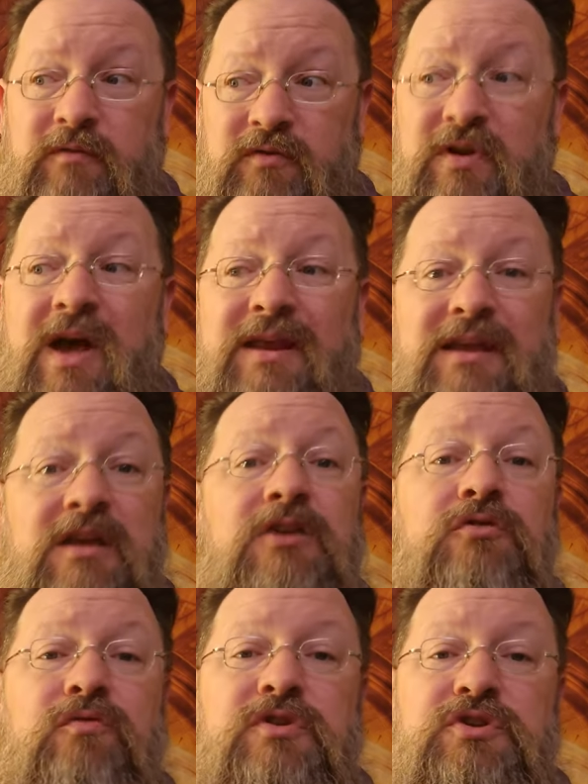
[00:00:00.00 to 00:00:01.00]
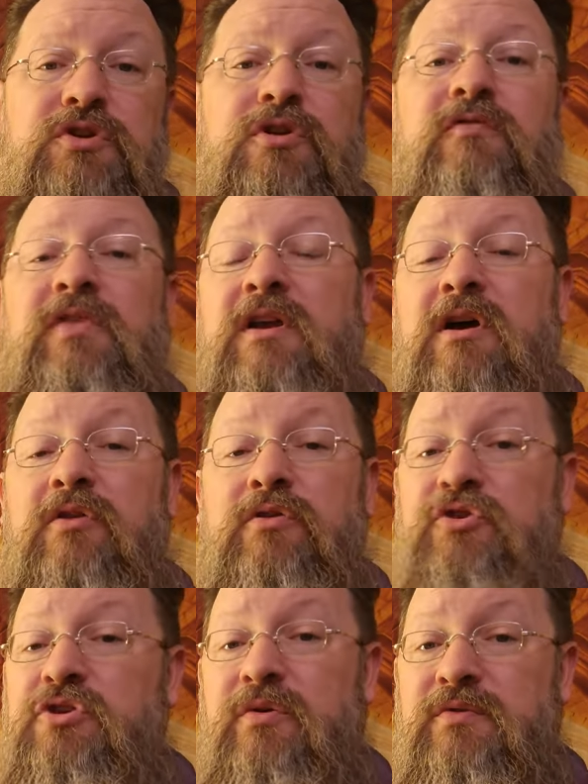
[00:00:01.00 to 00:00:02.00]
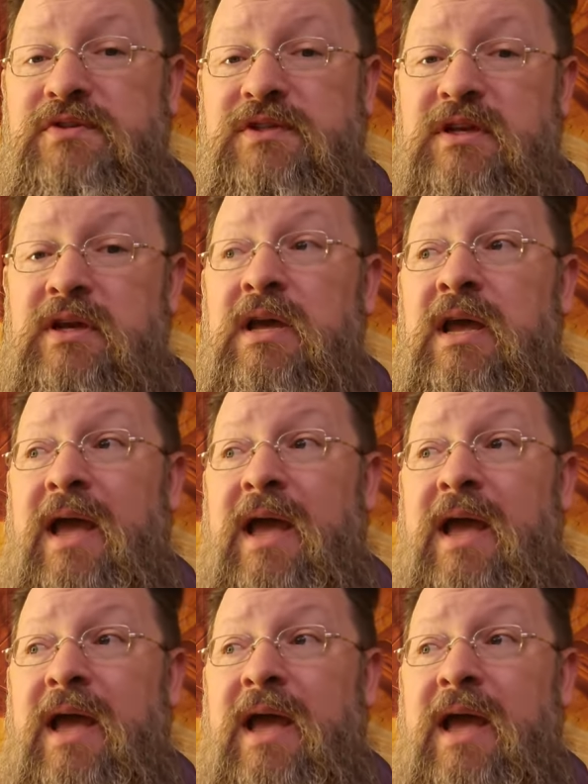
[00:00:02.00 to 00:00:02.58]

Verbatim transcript: you've got a hidden reserve that others don't see.